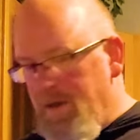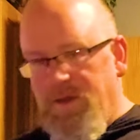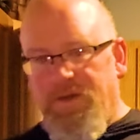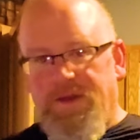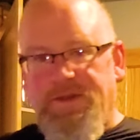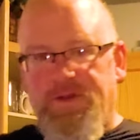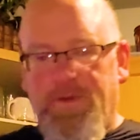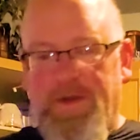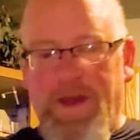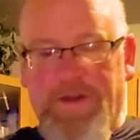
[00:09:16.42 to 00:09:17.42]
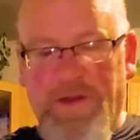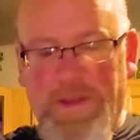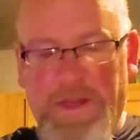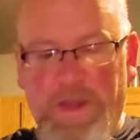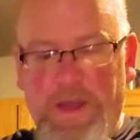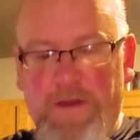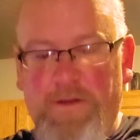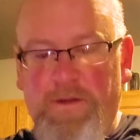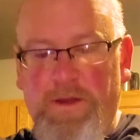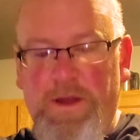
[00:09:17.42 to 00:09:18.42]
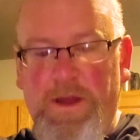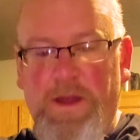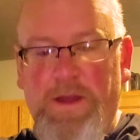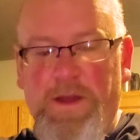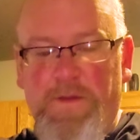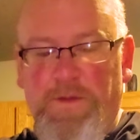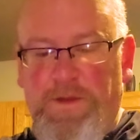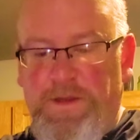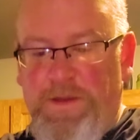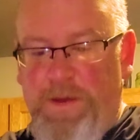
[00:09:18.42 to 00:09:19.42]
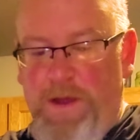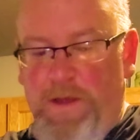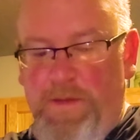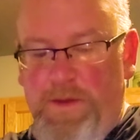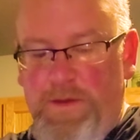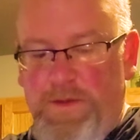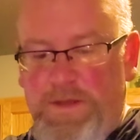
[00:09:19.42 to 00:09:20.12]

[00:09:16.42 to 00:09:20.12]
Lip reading: so I stripped that turkey down and I ended up with just a pile of bones.